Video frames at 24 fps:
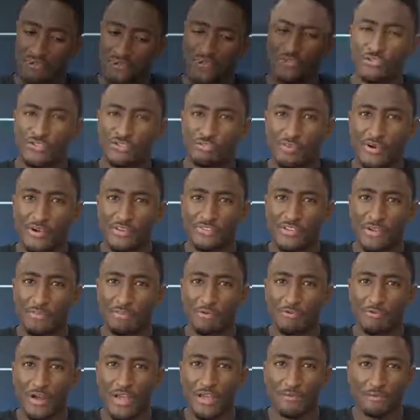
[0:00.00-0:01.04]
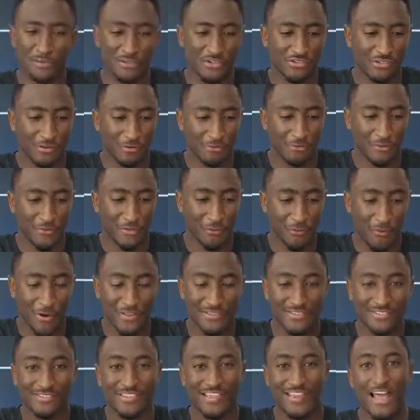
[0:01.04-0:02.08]
This one's pretty simple, right? We just look for the
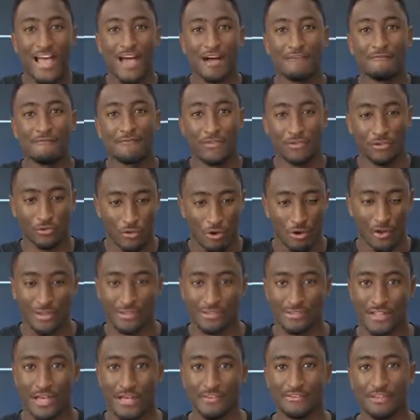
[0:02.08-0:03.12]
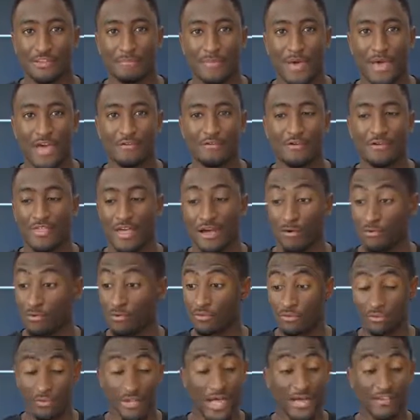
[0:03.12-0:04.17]
ones that have the longest lasting battery that
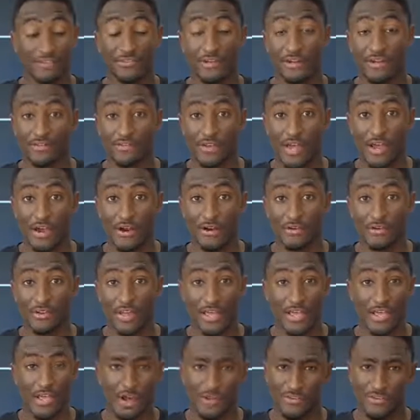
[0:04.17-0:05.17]
will last an entire day.